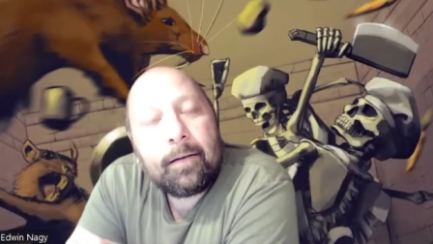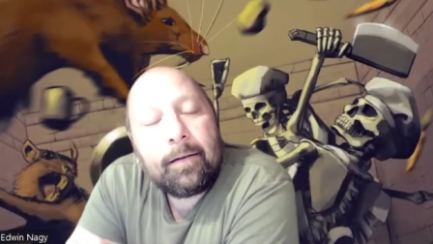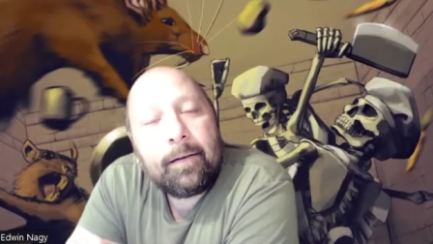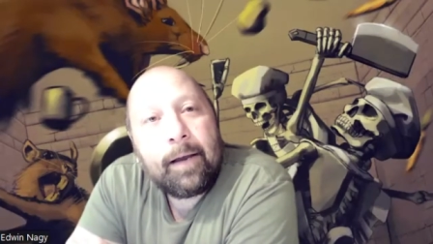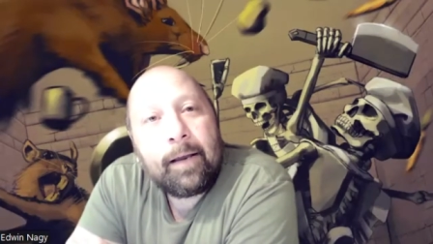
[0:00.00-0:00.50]

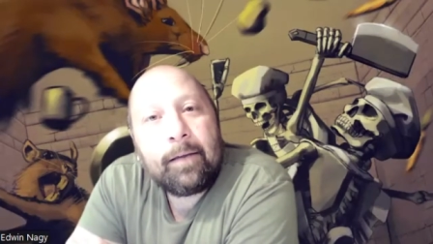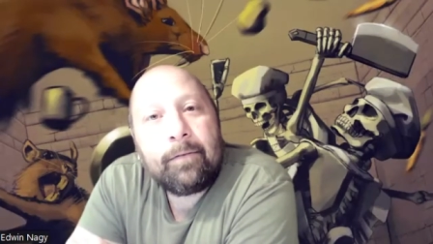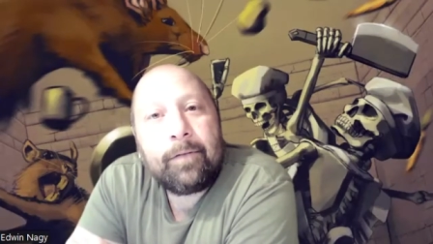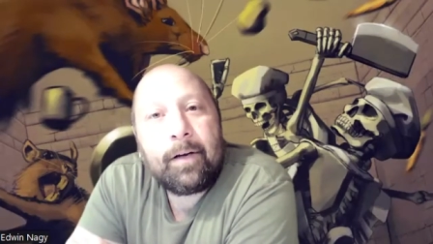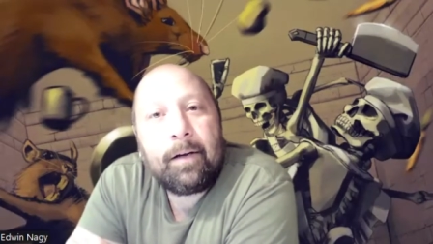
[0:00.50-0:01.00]
getting
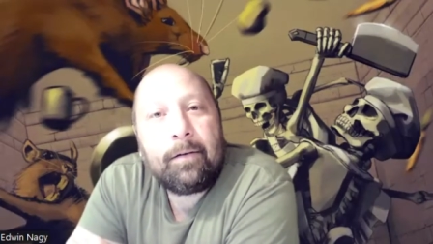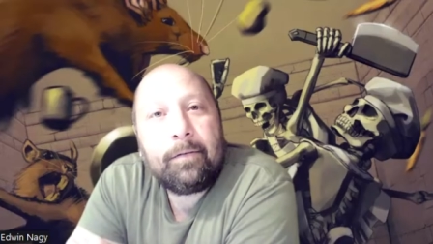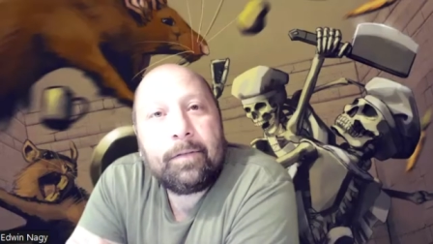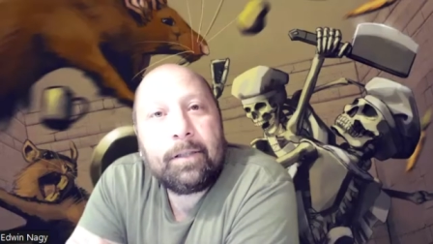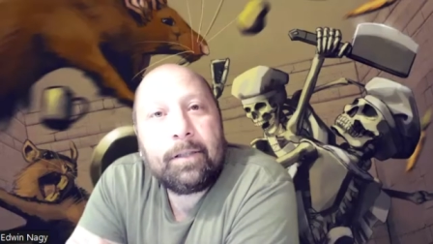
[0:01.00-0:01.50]

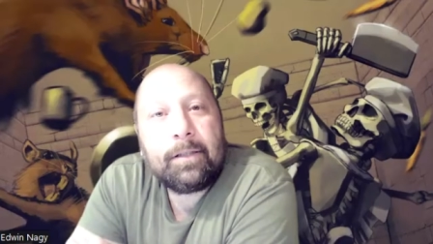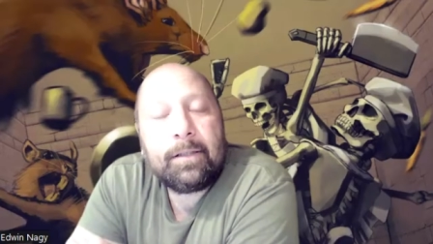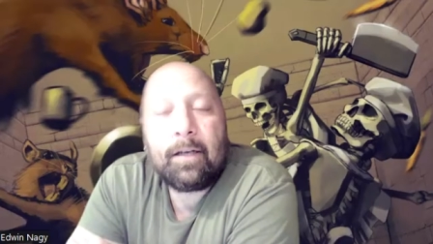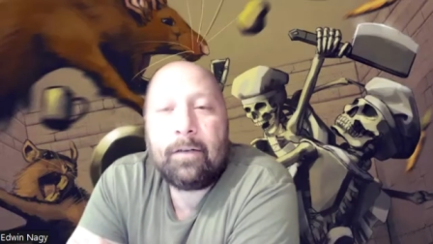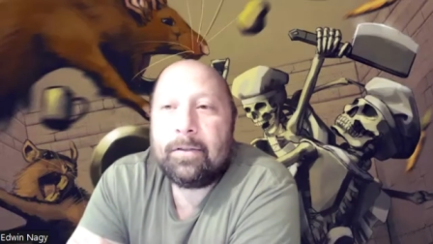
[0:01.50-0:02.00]
involved
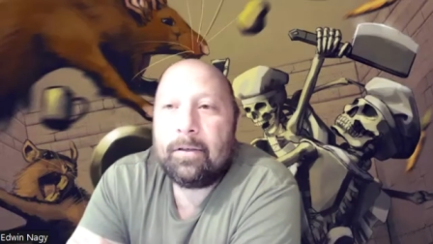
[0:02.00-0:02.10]
yourself.